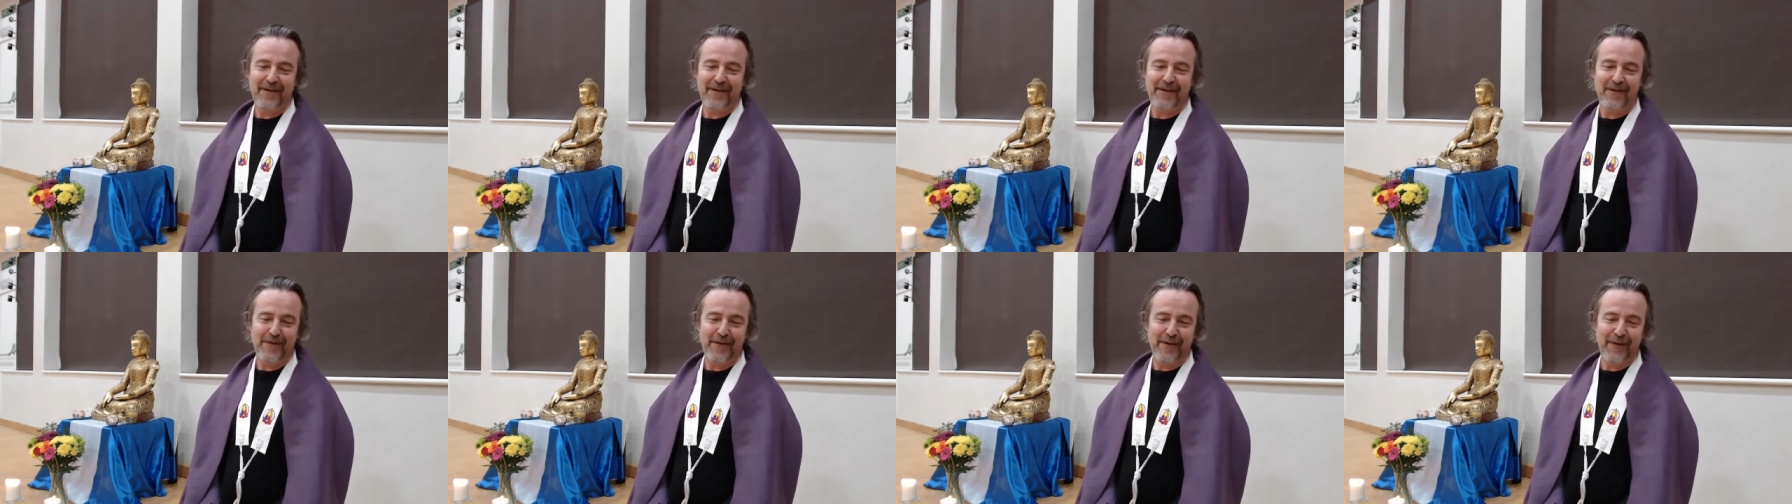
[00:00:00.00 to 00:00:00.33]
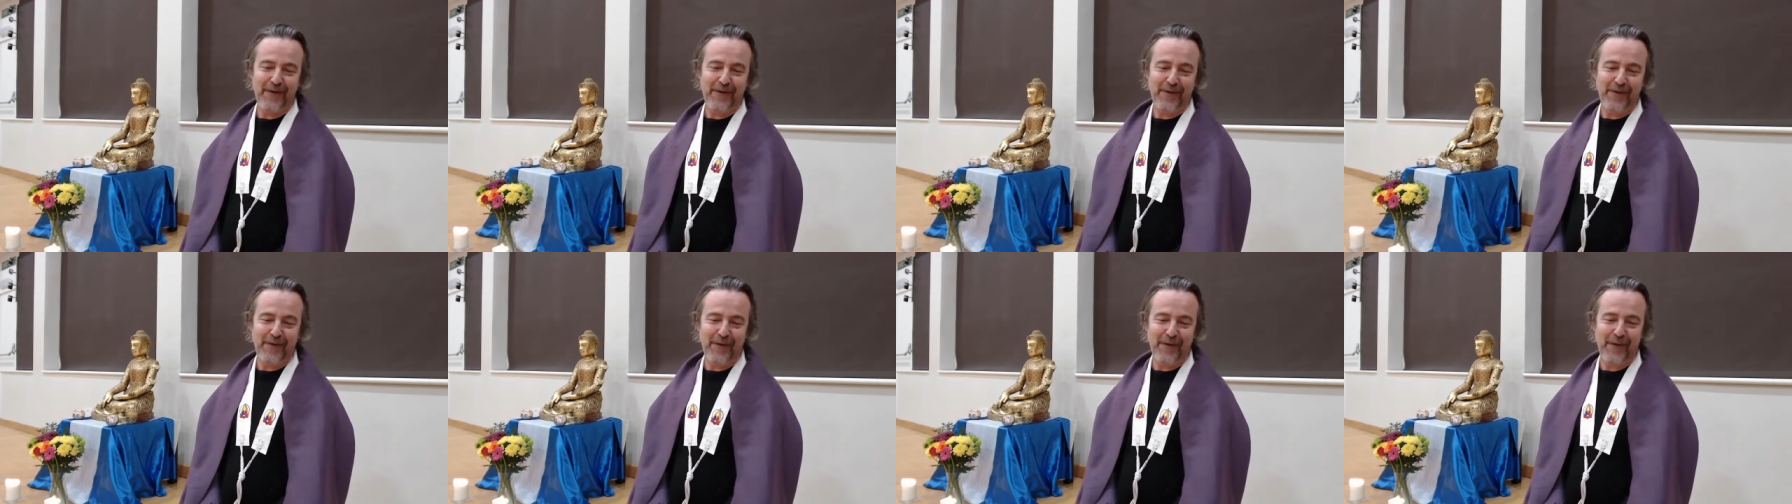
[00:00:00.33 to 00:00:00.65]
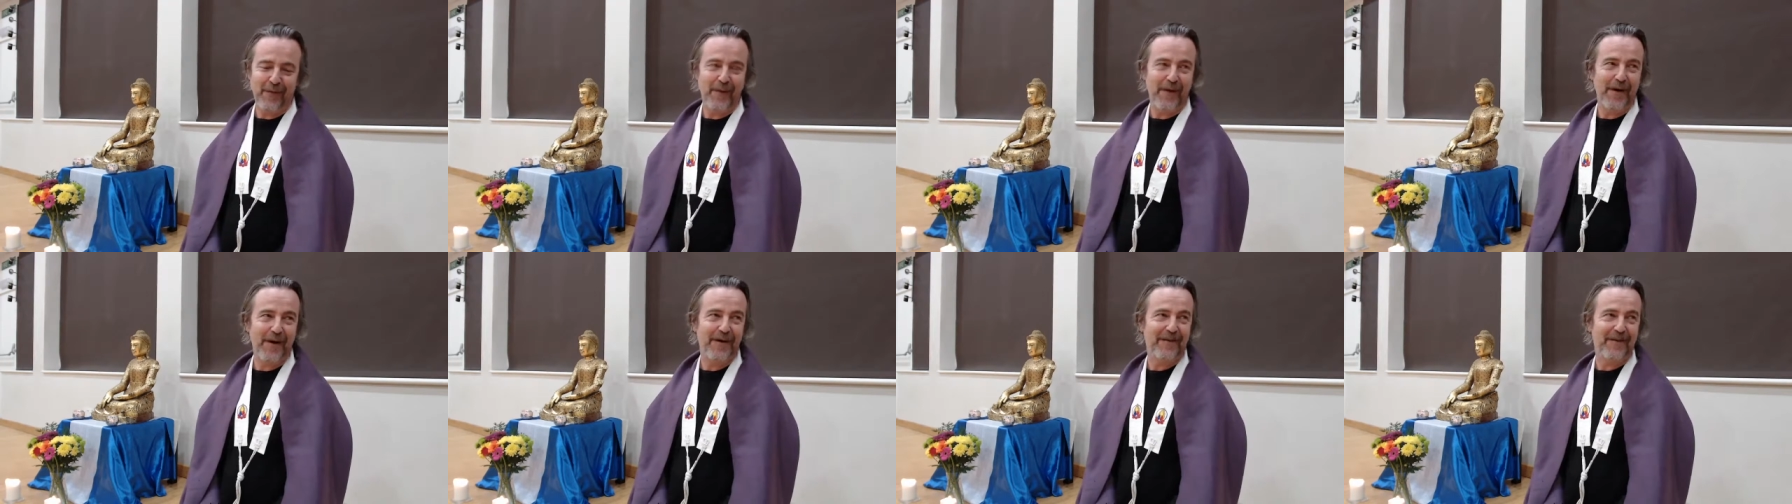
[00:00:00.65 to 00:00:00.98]
the first few
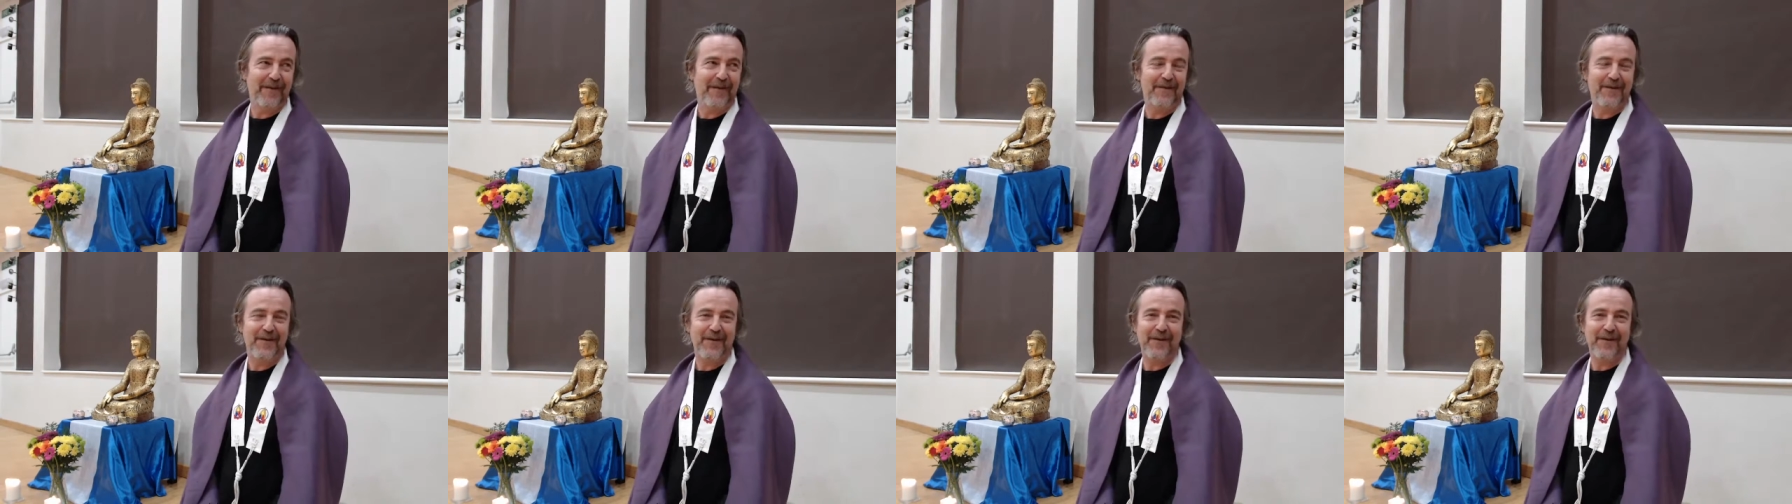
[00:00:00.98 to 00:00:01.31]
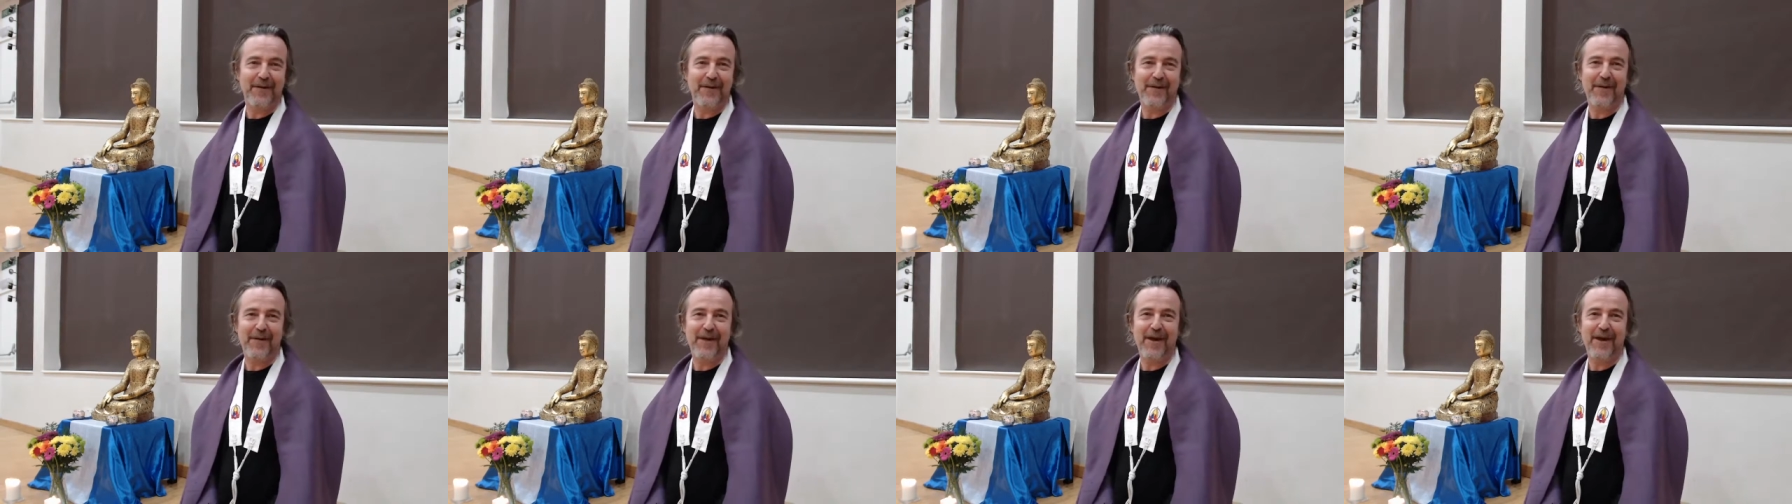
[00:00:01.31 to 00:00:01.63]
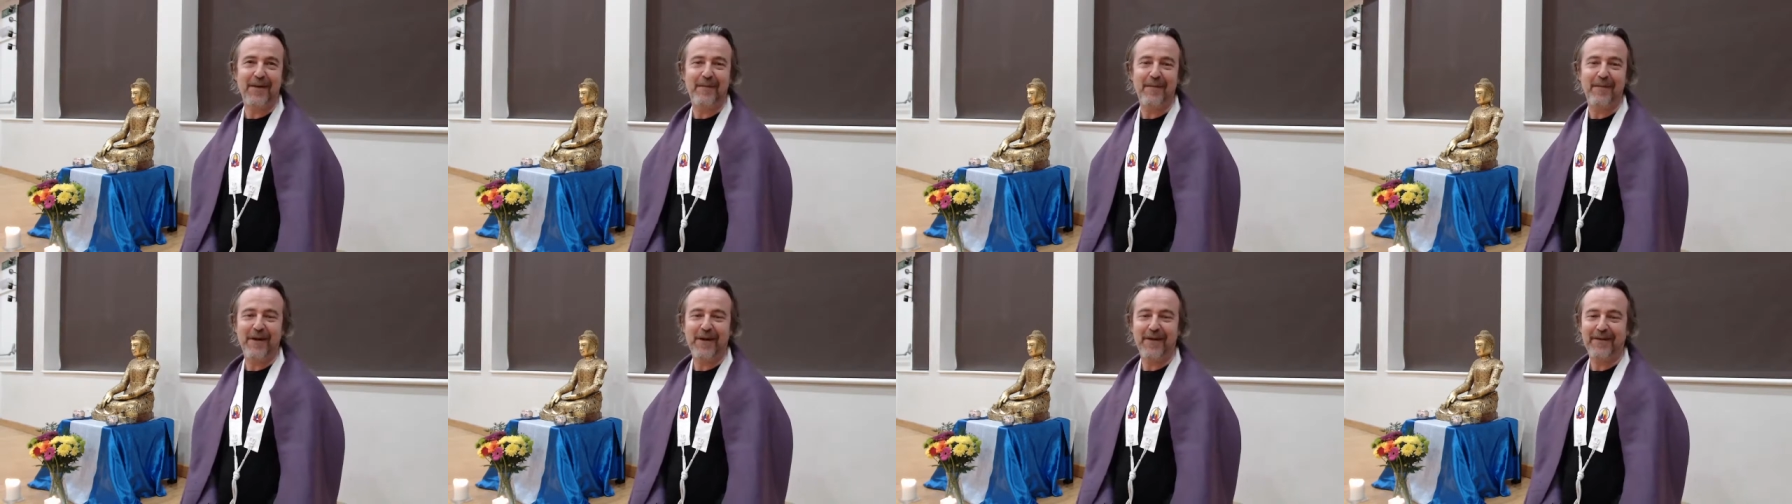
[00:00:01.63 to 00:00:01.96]
weeks of the new year,
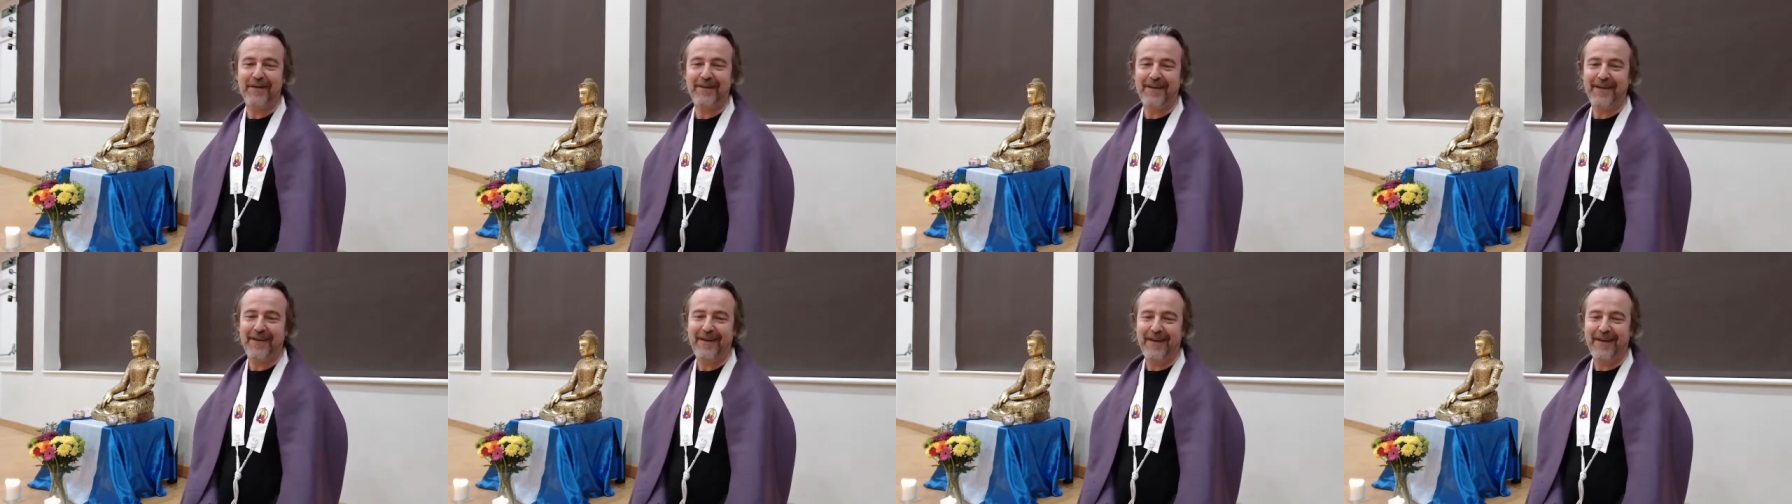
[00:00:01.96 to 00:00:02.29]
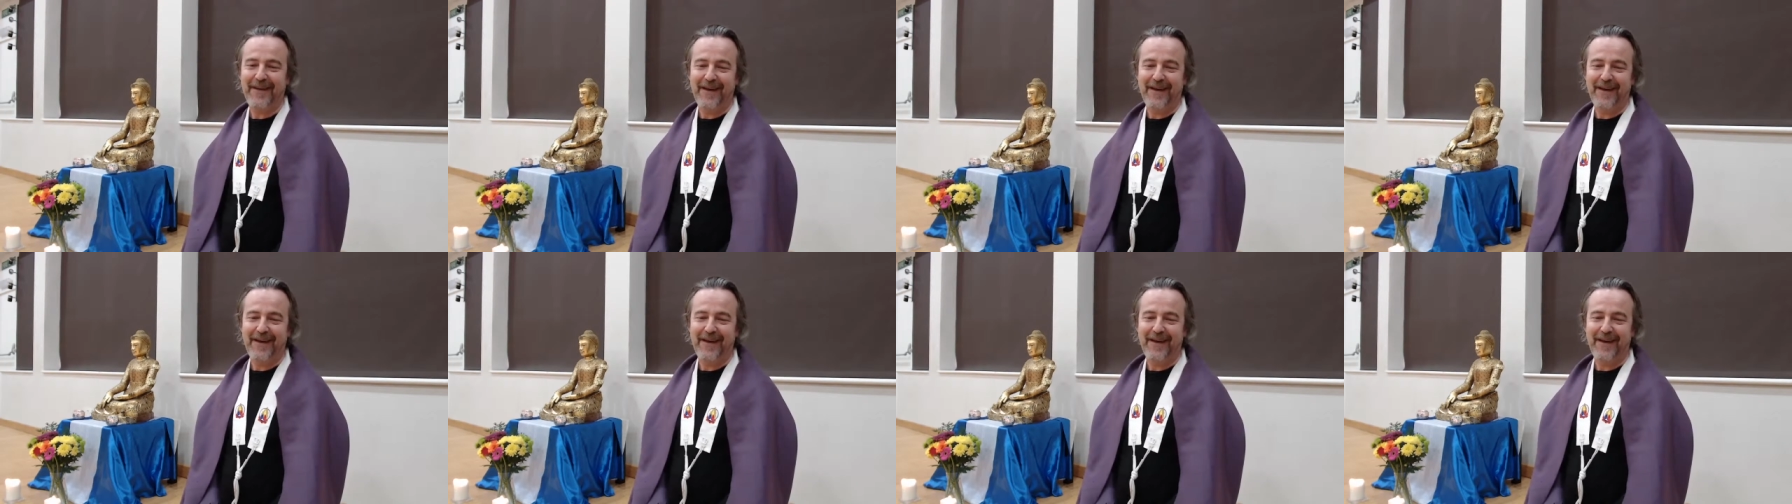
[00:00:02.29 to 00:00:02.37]
because